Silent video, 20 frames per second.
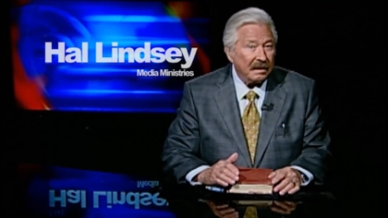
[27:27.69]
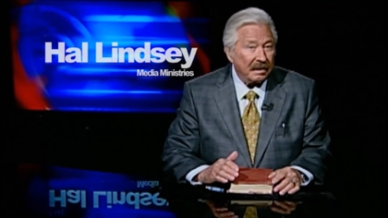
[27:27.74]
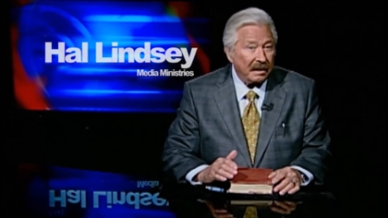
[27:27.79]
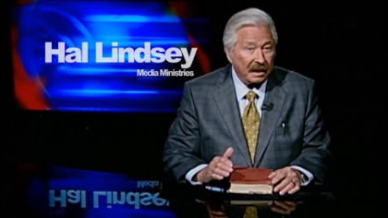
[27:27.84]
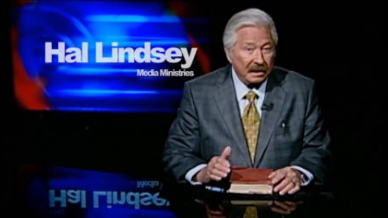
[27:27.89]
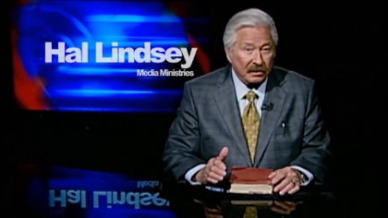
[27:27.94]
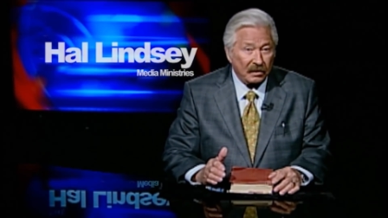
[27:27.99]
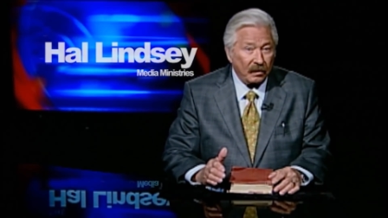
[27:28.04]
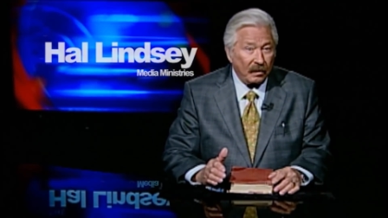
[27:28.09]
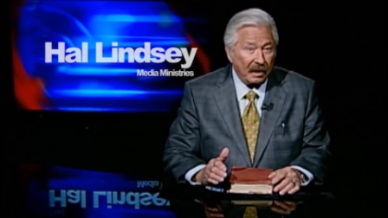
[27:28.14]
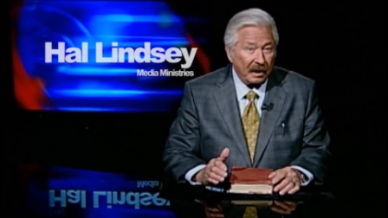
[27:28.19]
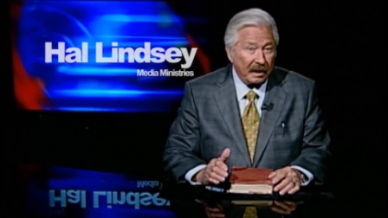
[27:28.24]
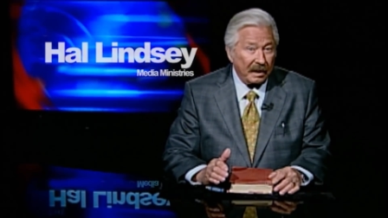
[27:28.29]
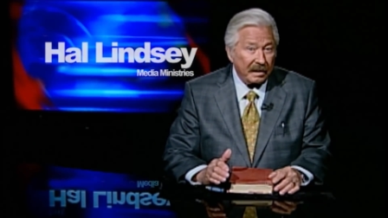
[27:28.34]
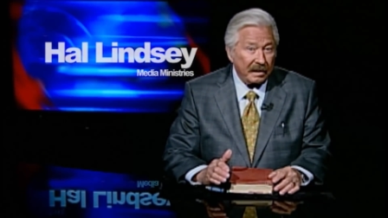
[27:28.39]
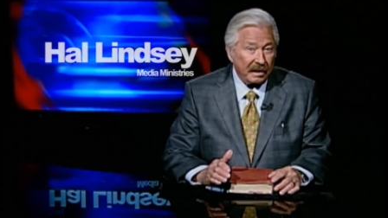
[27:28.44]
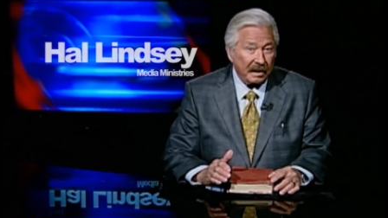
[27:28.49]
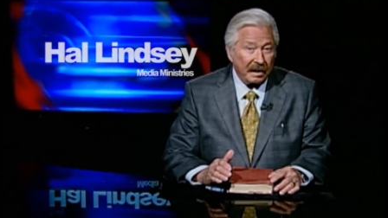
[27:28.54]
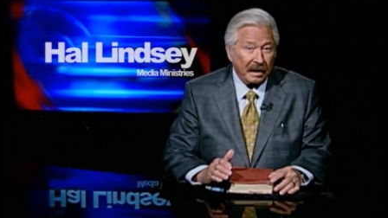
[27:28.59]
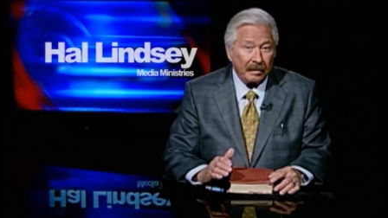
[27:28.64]
That's
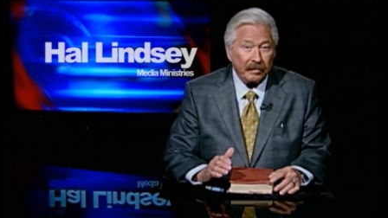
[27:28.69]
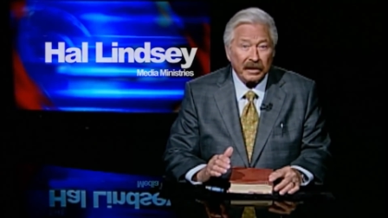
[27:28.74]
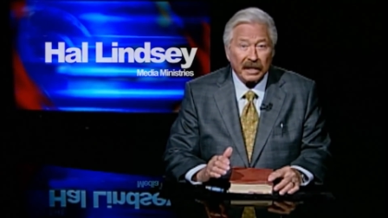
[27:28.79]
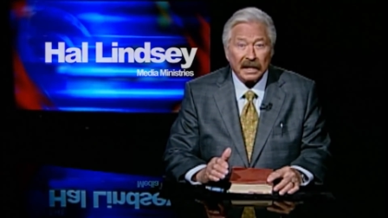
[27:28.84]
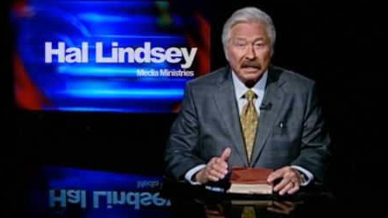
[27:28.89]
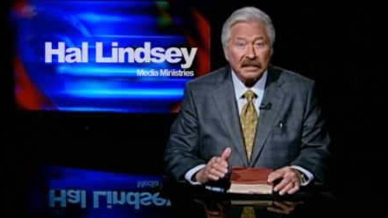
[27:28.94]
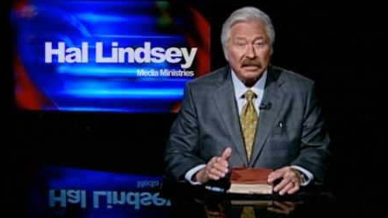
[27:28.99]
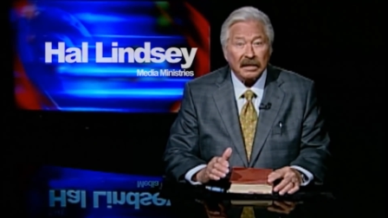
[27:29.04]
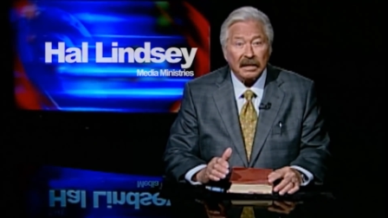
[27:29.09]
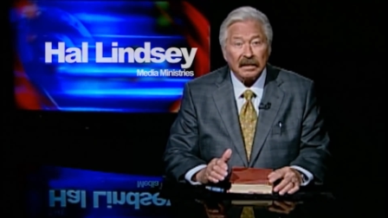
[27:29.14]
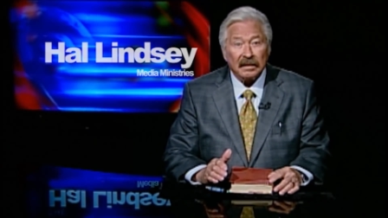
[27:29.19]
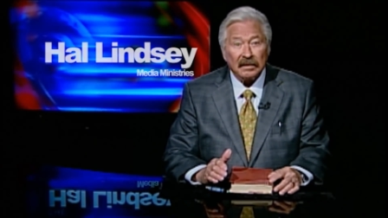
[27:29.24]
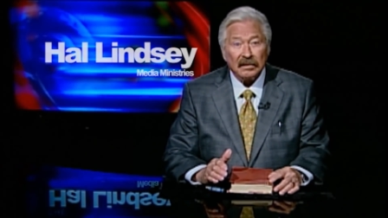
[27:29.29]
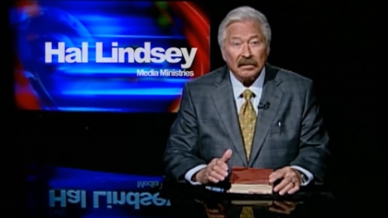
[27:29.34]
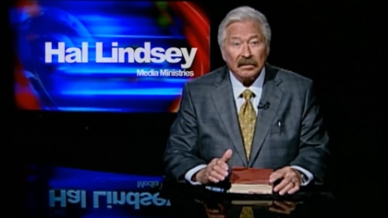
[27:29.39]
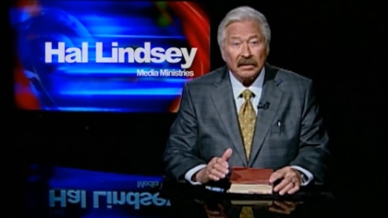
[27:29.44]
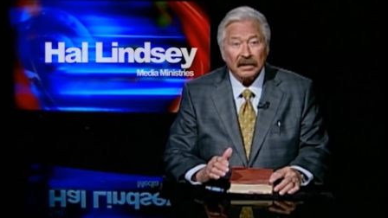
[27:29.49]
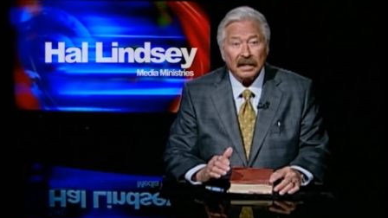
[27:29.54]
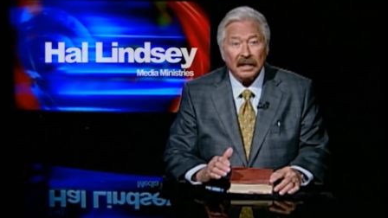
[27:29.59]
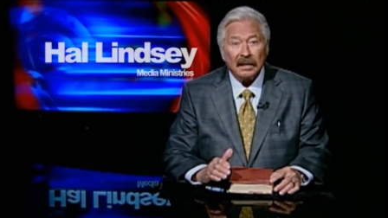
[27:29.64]
why I'm asking
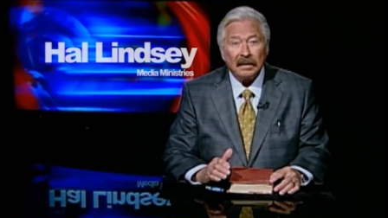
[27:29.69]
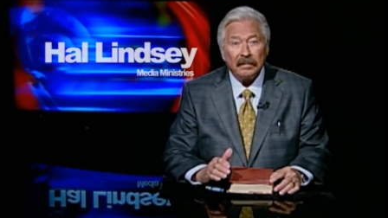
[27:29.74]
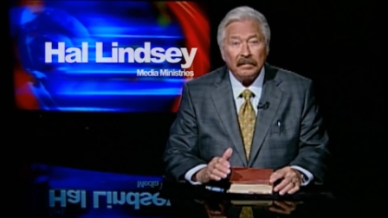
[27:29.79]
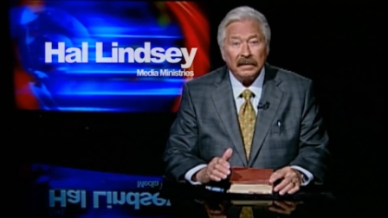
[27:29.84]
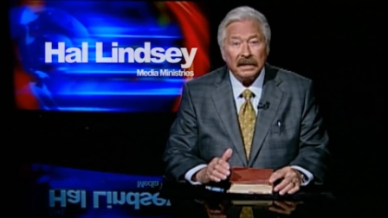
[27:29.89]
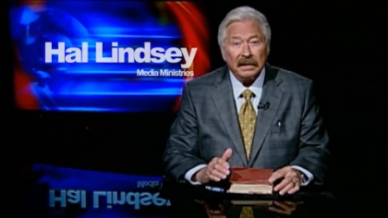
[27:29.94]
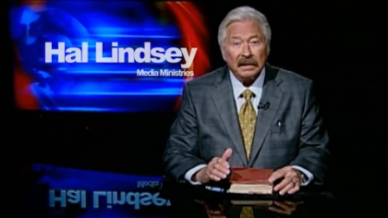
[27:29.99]
you to help